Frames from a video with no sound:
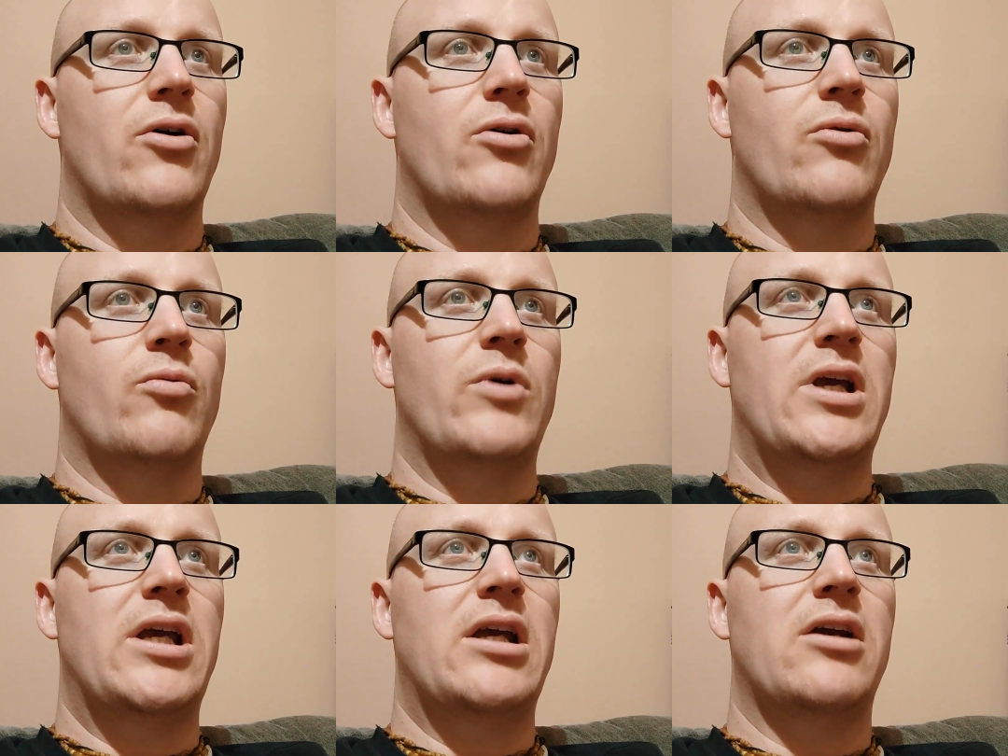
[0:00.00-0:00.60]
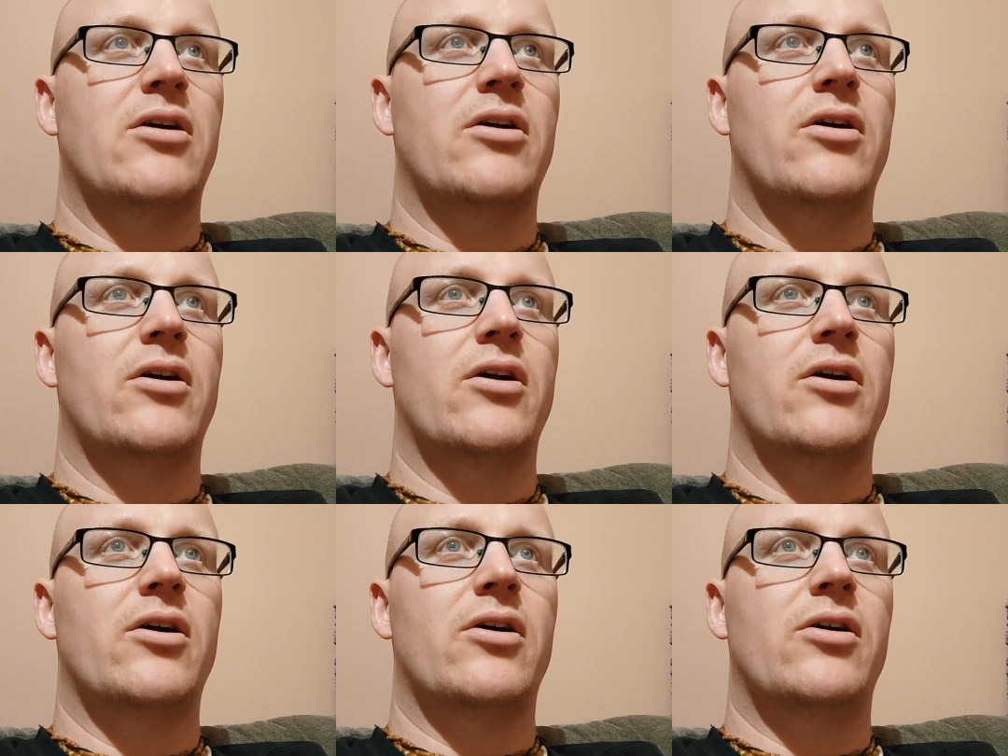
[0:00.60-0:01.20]
we
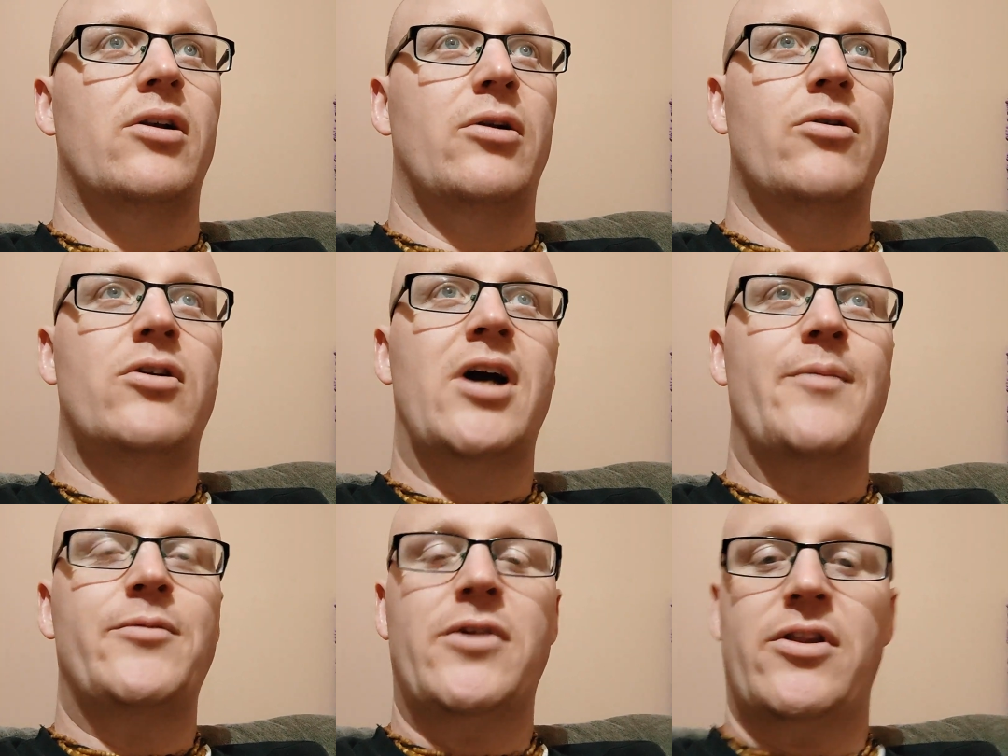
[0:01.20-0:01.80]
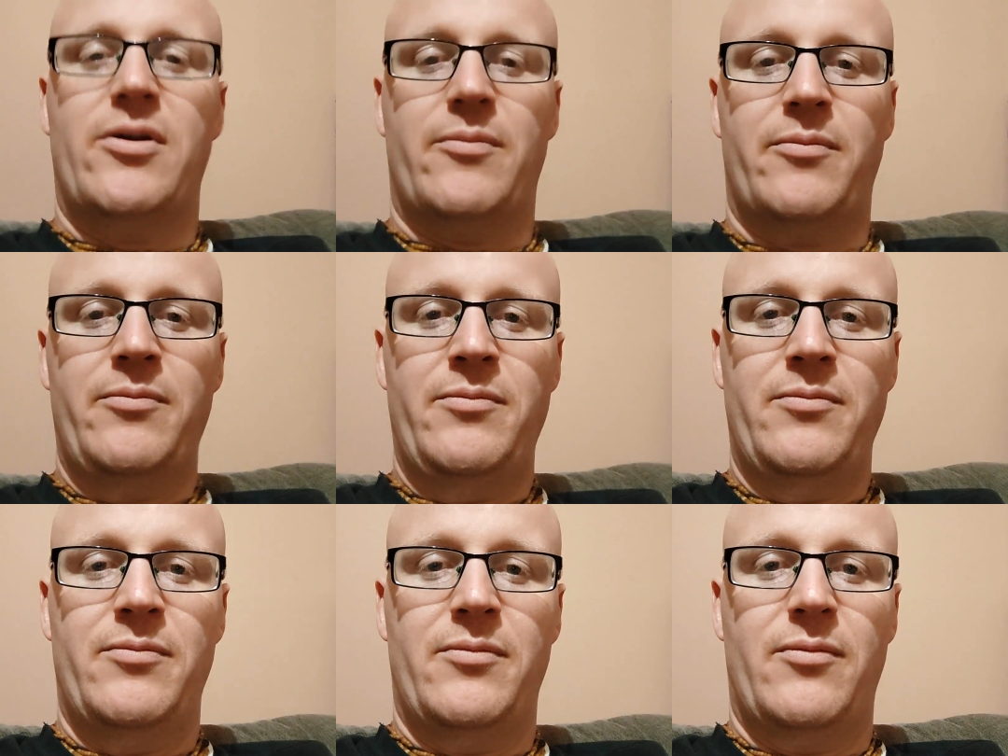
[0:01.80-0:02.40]
look up to
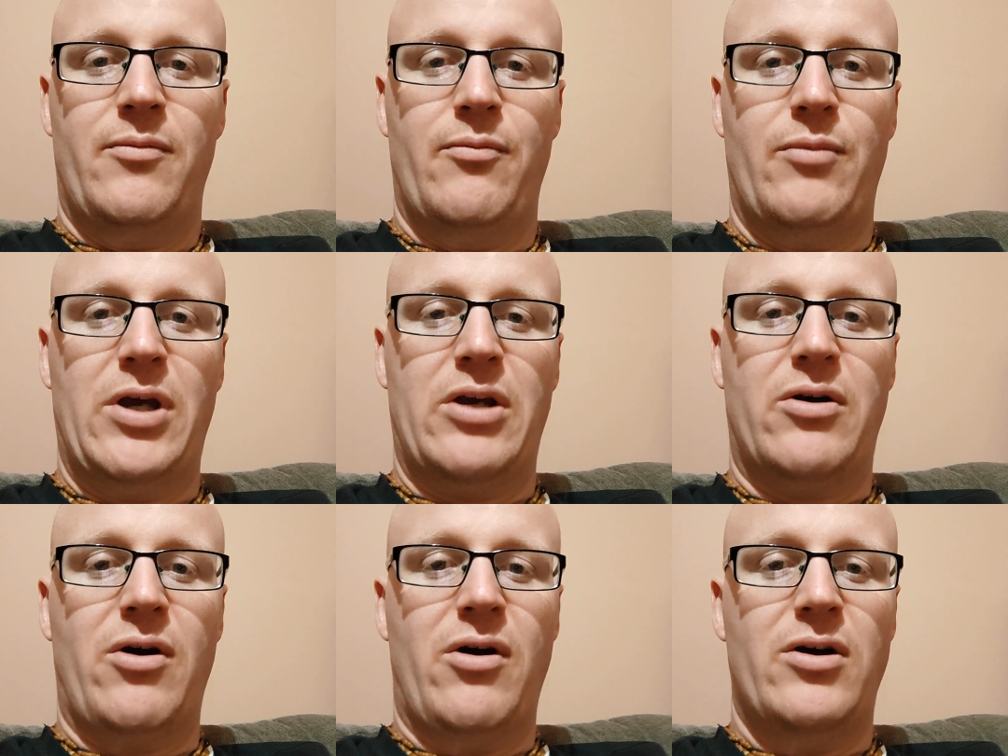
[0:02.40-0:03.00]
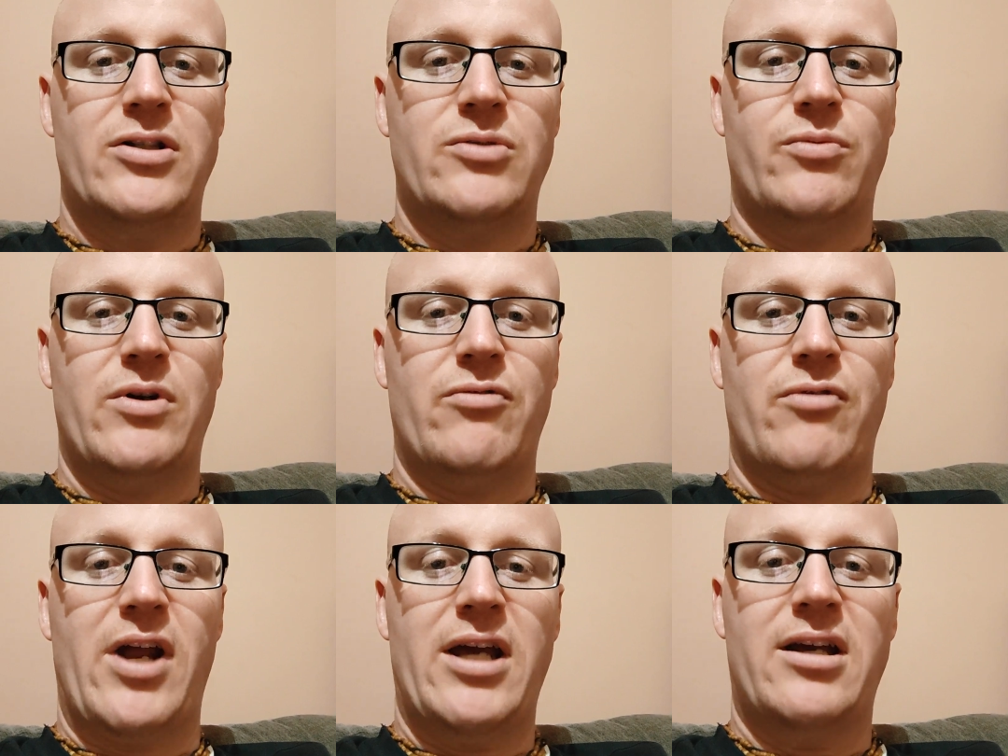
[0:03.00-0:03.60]
them because we
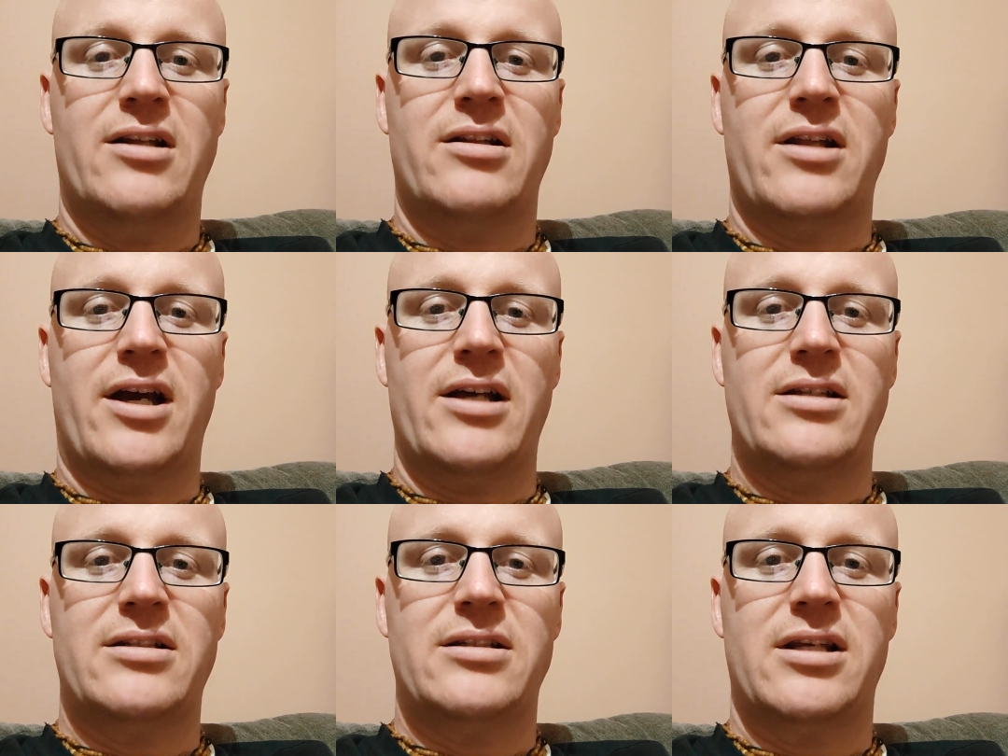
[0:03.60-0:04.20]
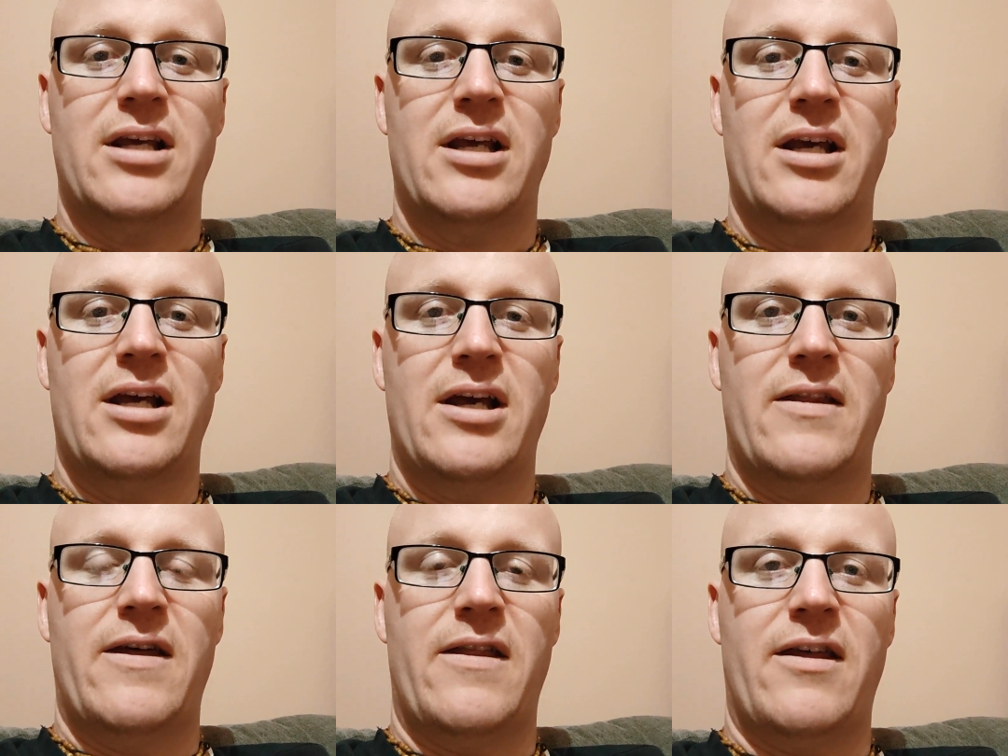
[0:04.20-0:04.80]
recognize
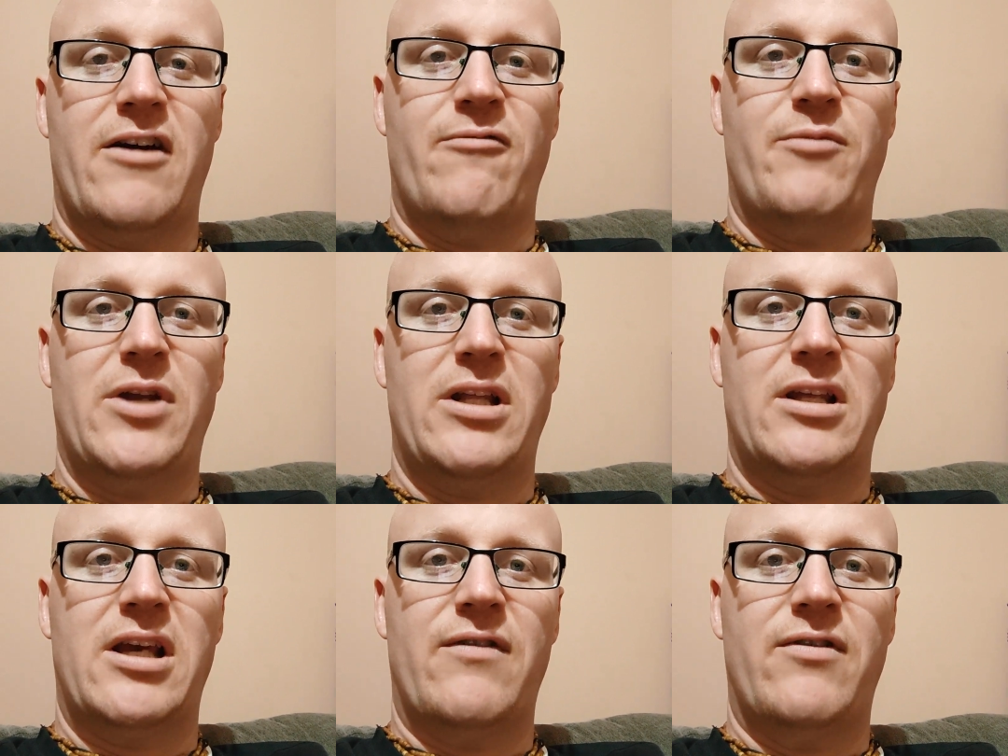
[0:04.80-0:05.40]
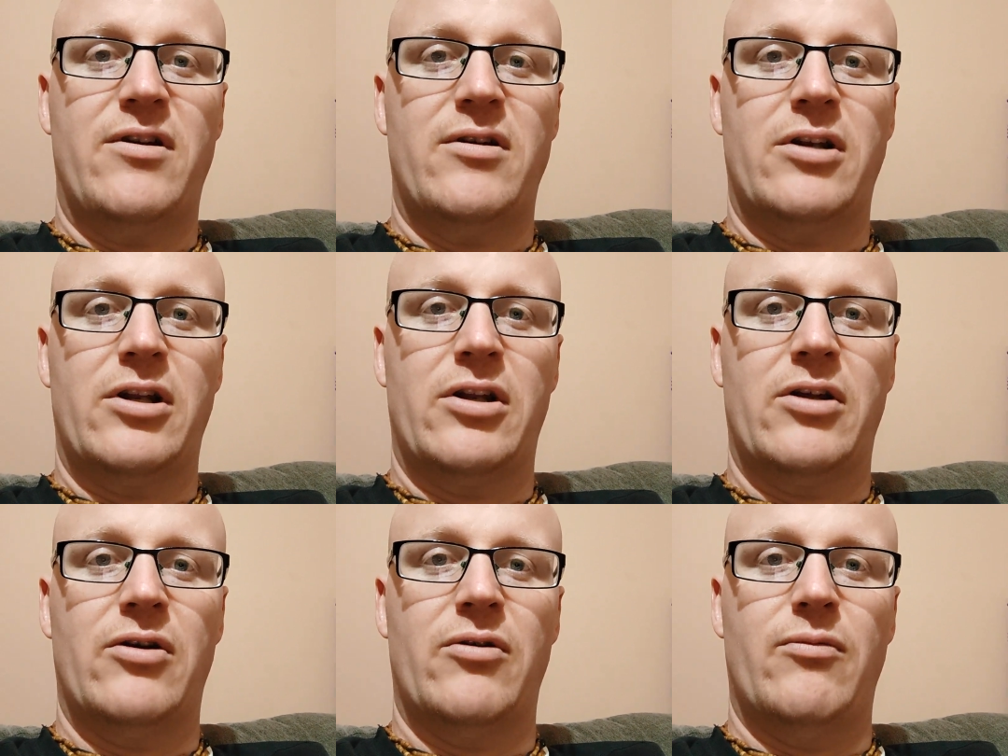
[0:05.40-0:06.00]
that they have been
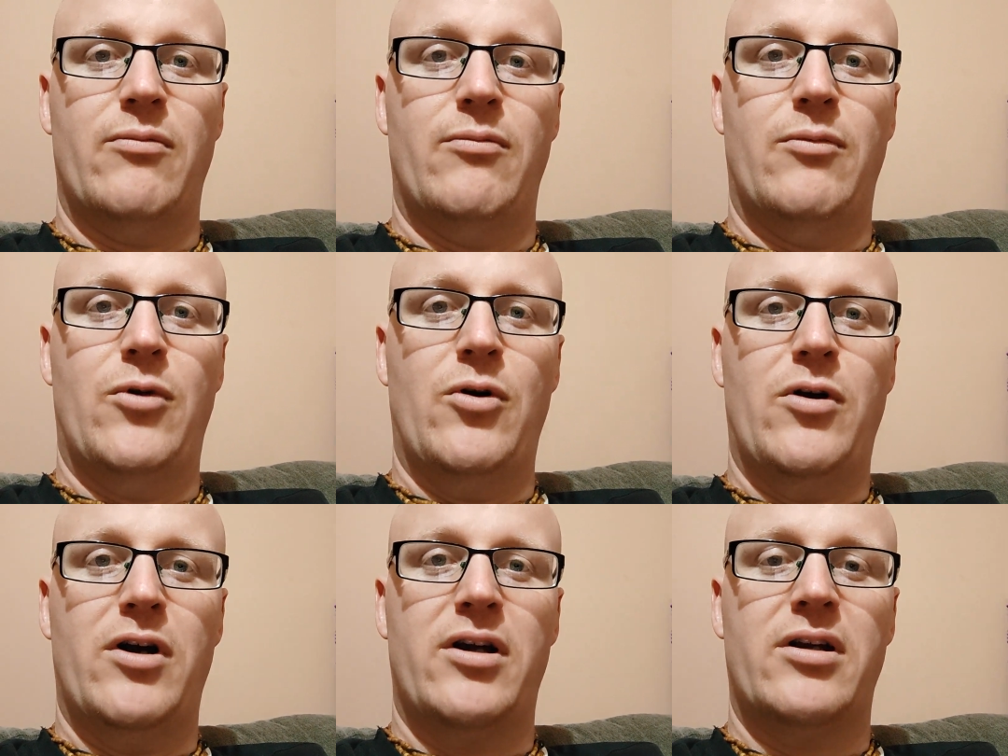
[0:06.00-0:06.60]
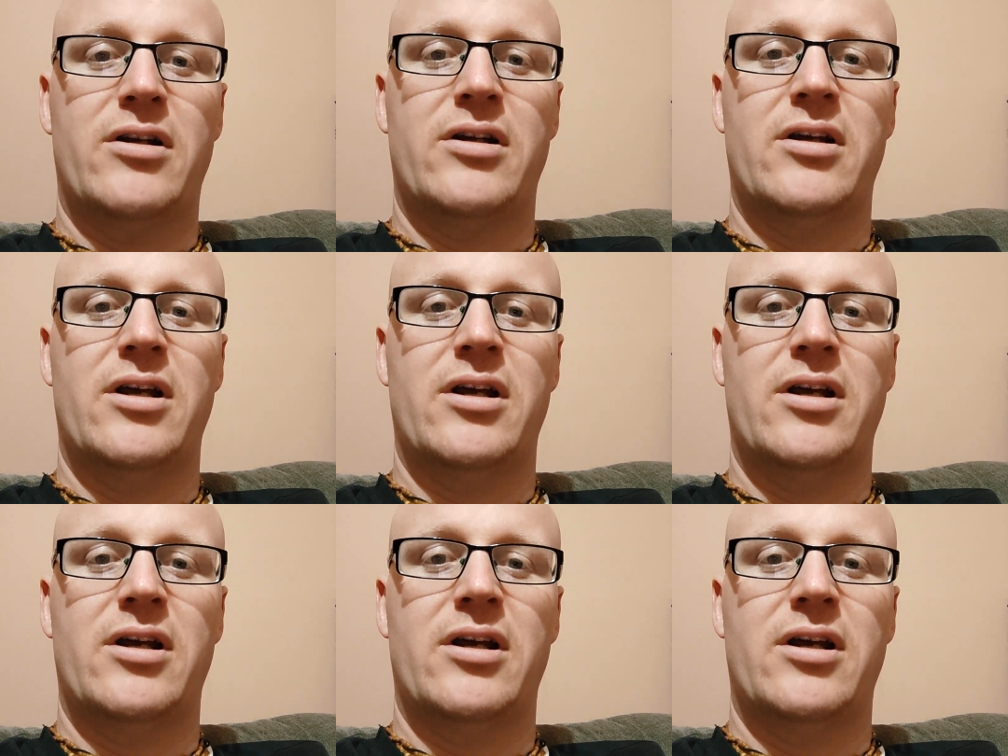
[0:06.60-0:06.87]
given more